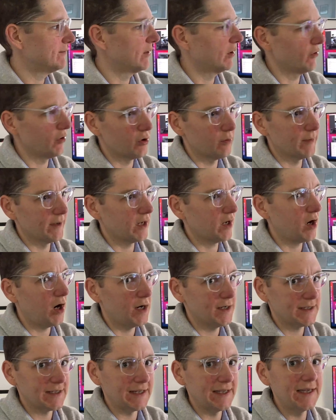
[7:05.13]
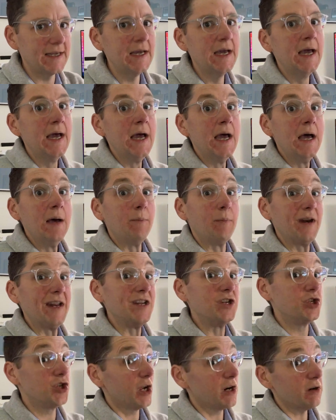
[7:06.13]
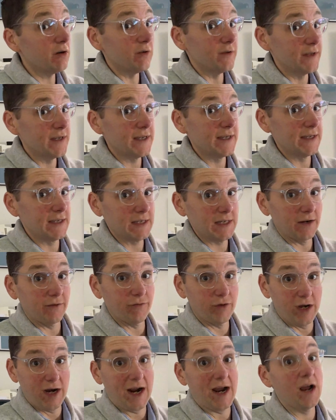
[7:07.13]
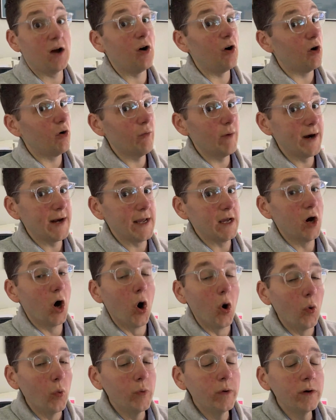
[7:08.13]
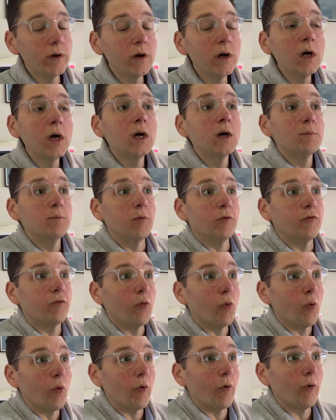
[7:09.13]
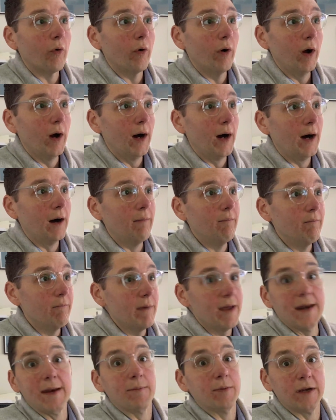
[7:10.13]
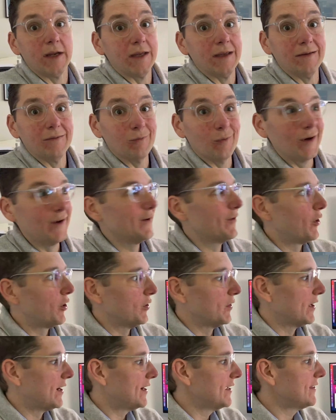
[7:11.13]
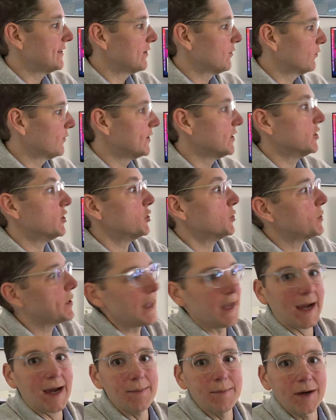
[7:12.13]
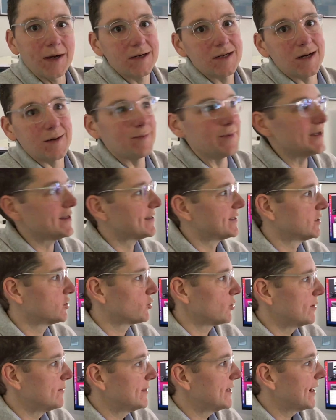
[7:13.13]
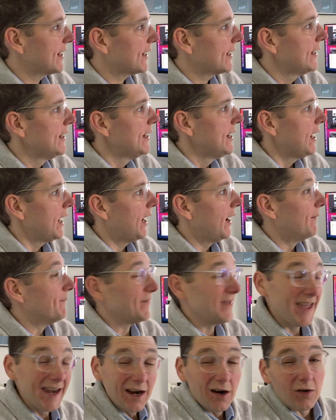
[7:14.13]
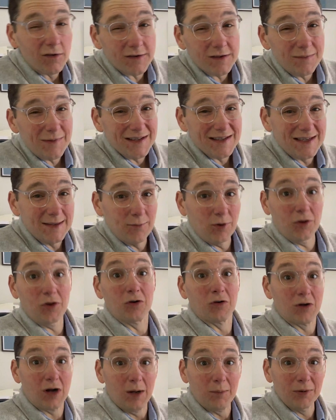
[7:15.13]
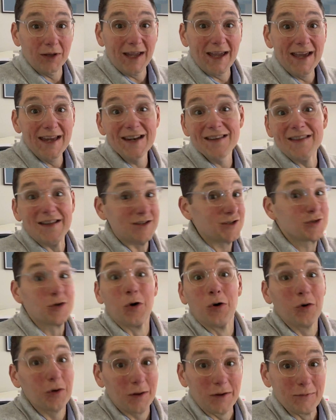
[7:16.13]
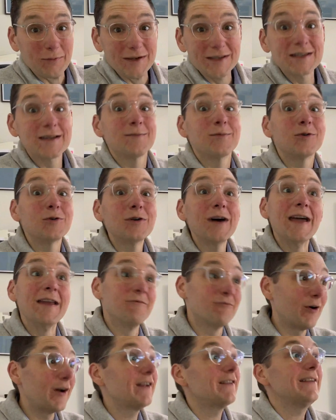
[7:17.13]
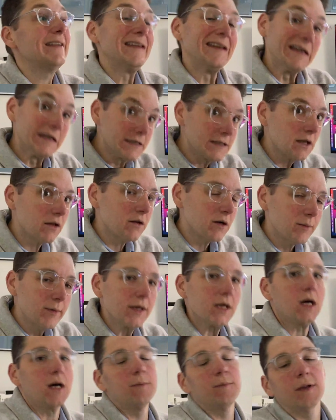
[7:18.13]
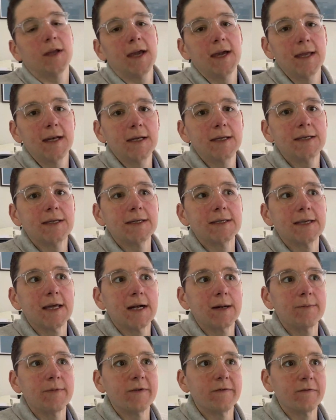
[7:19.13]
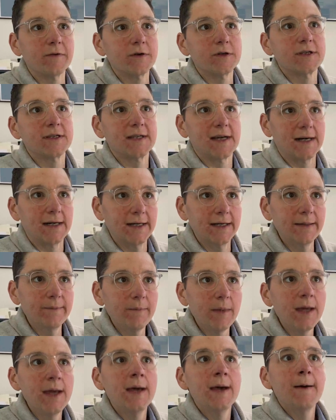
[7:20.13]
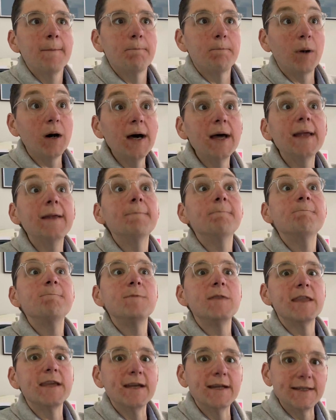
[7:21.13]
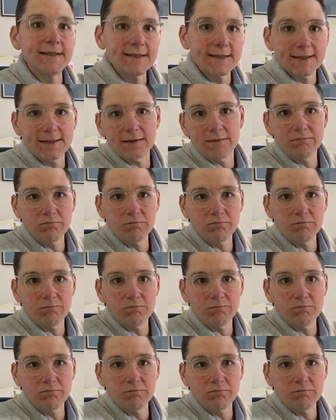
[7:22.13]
a little bit costly. But in general, this is stuff that I already owned before anybody went online. The only new thing I picked up is the Stream Deck. And it also might seem a little complicated. That's totally reasonable. And frankly, it is a little bit complicated to set up the first time, but it's